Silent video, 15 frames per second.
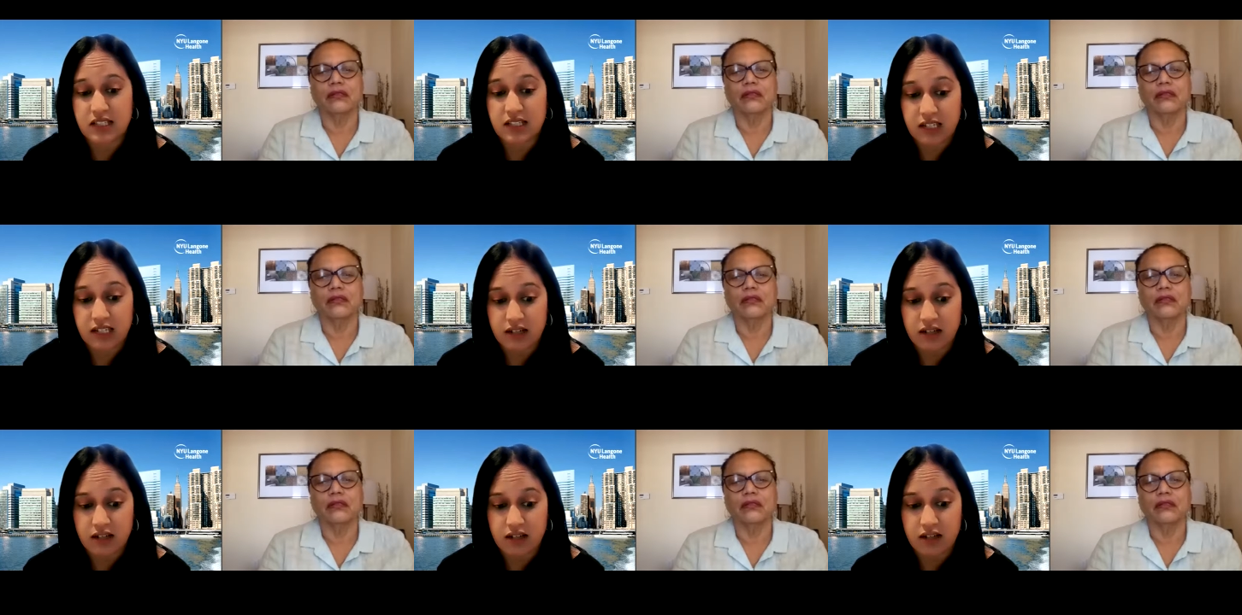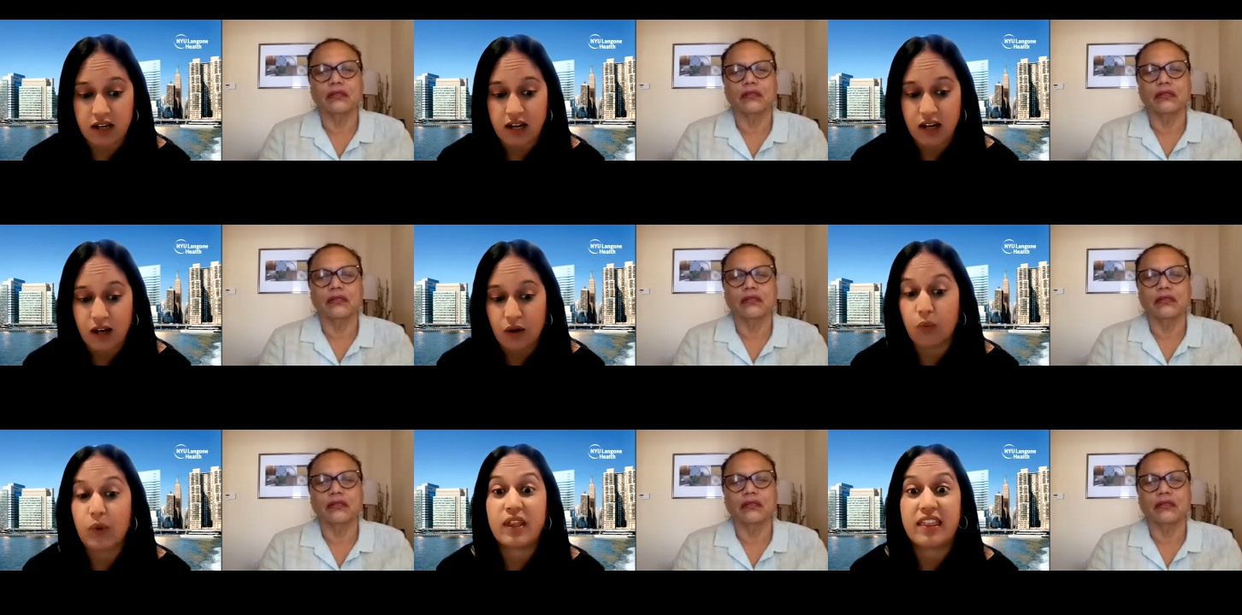Speaker 1: clear
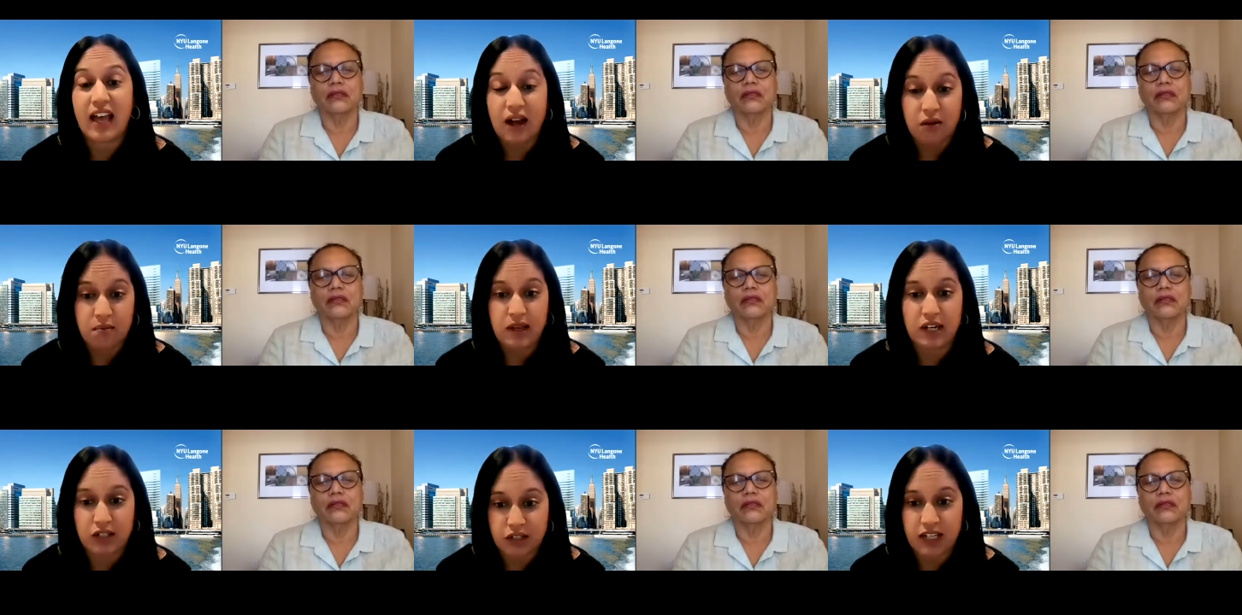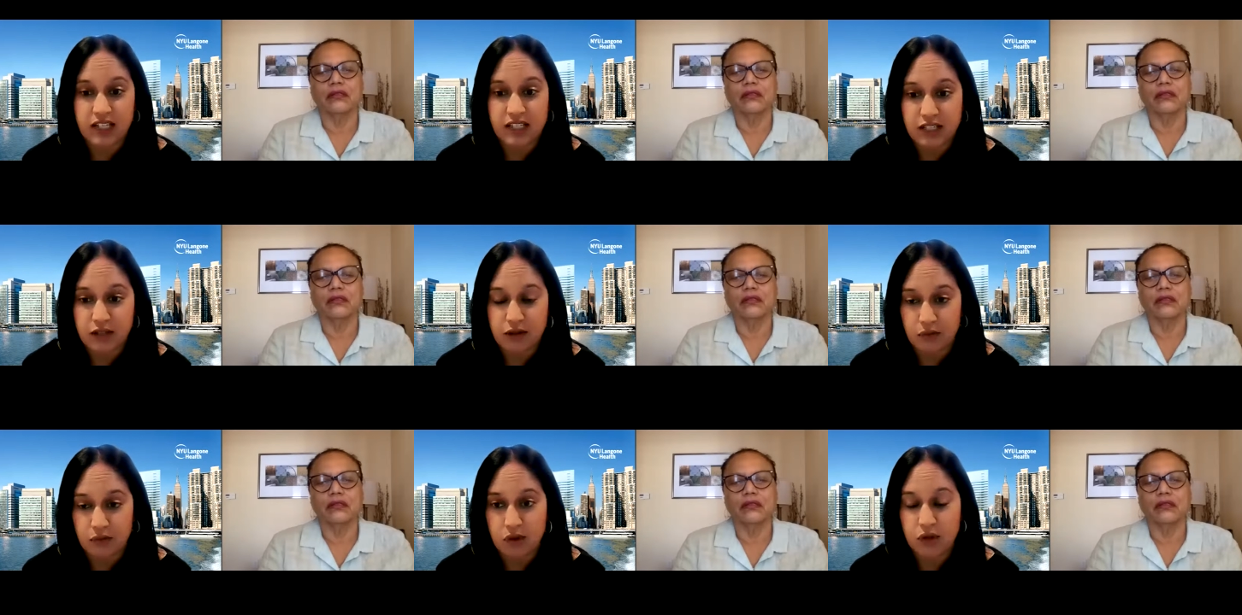without medicalizing the
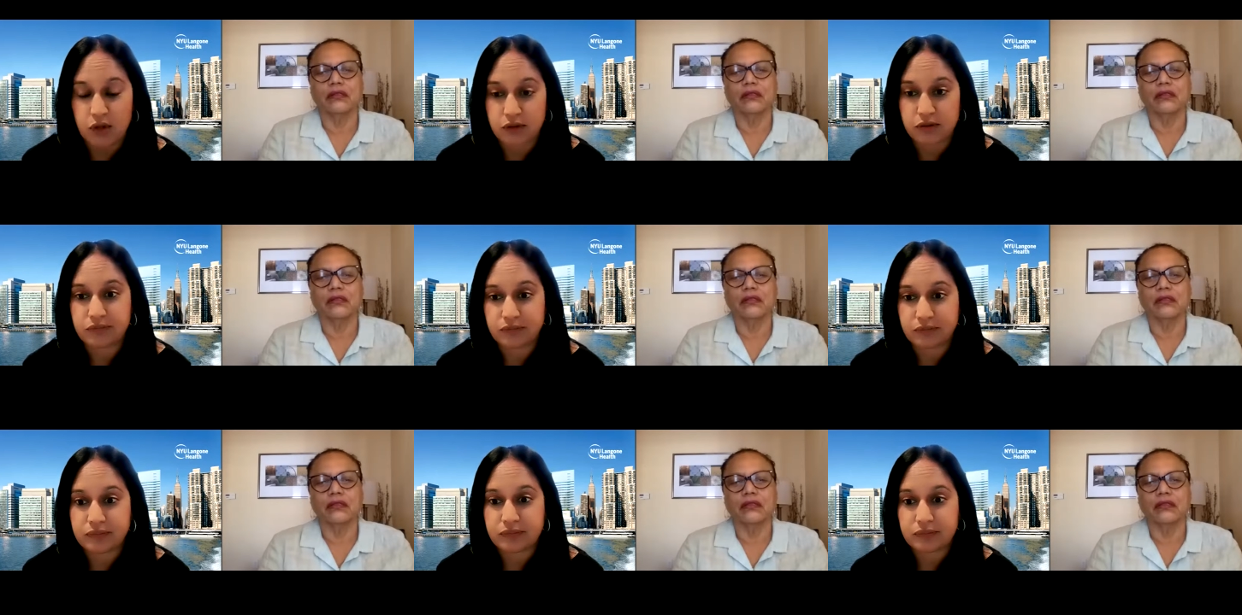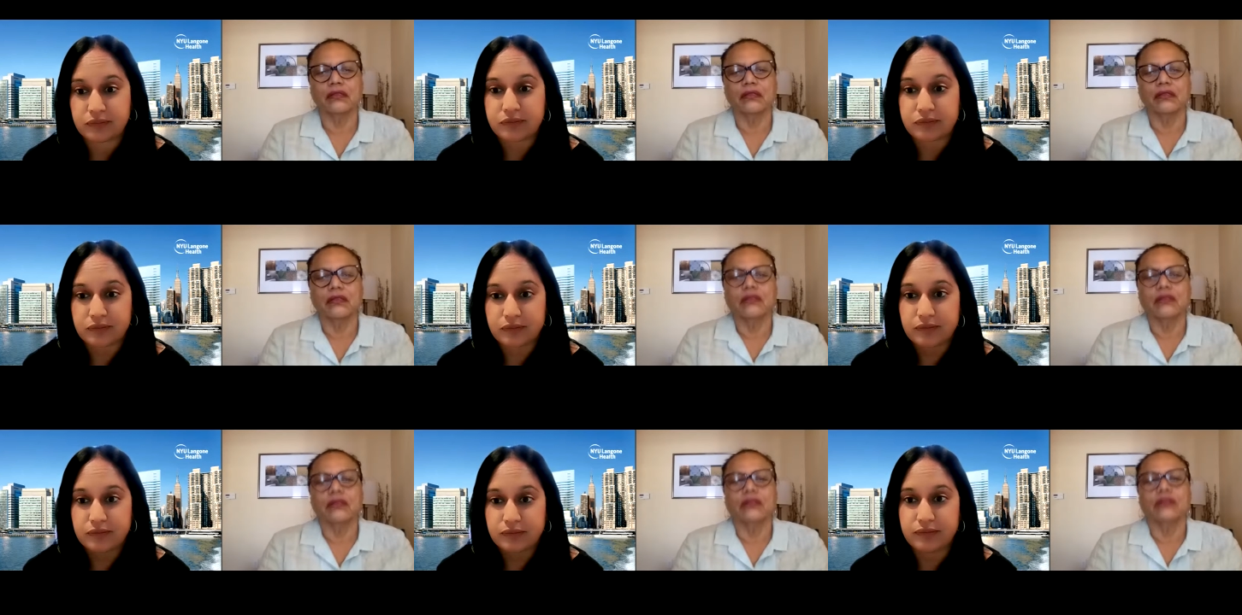role?
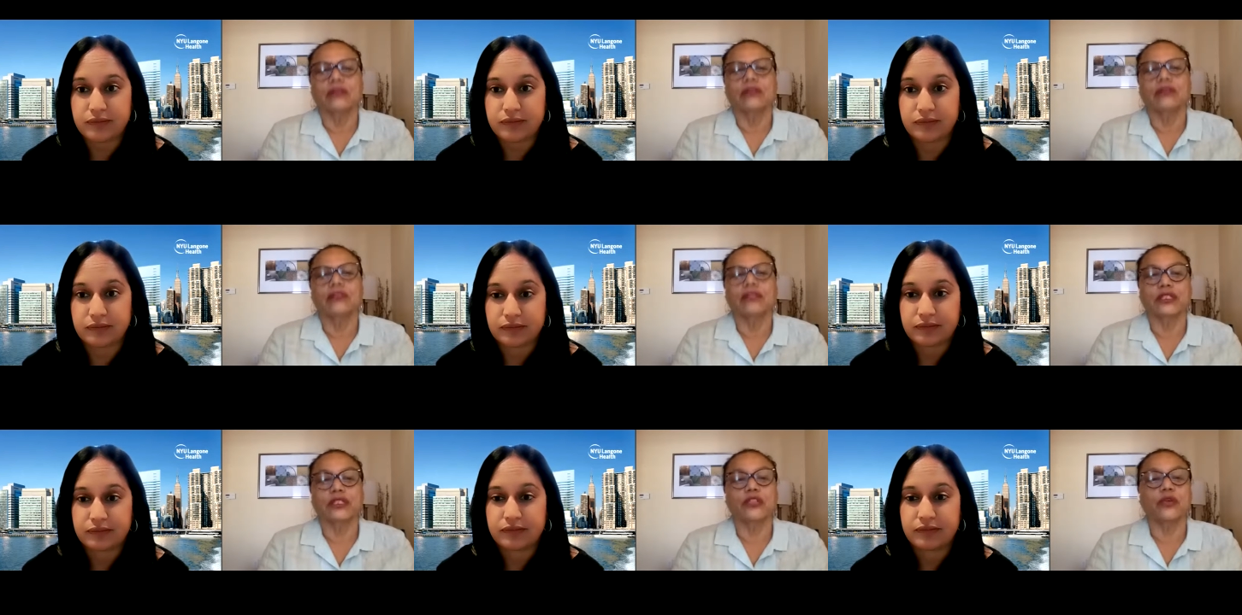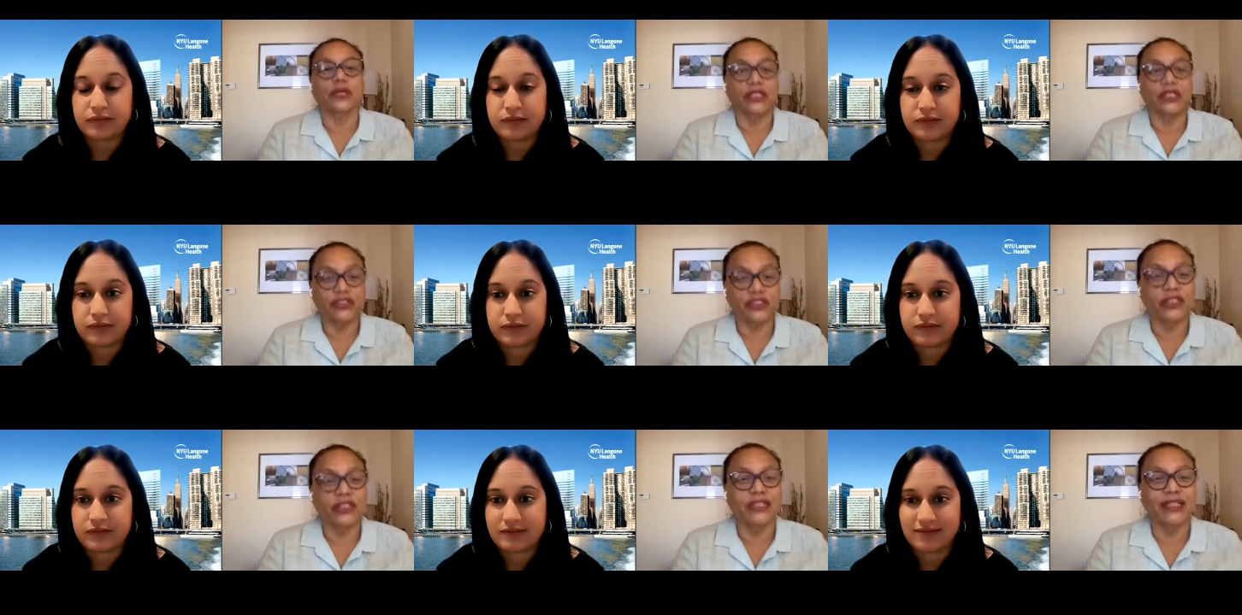
Speaker 2: Good
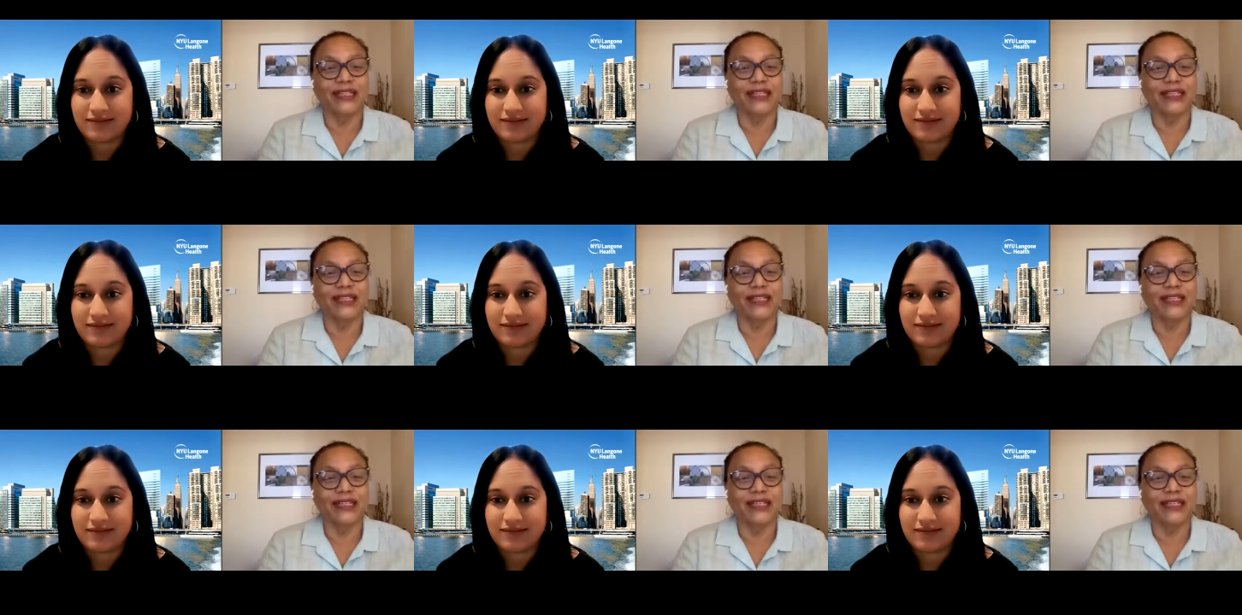question.